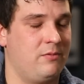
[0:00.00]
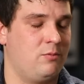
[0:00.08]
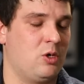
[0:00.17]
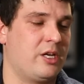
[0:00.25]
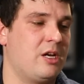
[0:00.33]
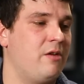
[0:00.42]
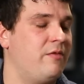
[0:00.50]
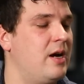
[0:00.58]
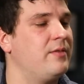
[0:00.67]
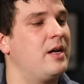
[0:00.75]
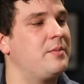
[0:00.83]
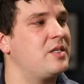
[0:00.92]
working out
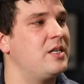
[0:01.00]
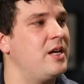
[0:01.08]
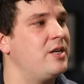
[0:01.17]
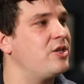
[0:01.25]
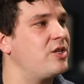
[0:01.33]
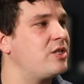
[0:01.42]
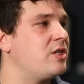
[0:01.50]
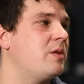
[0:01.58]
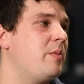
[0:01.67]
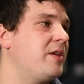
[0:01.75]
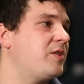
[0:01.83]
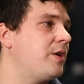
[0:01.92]
5 times a day just isn't the
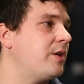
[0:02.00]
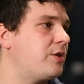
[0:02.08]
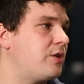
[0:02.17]
best thing.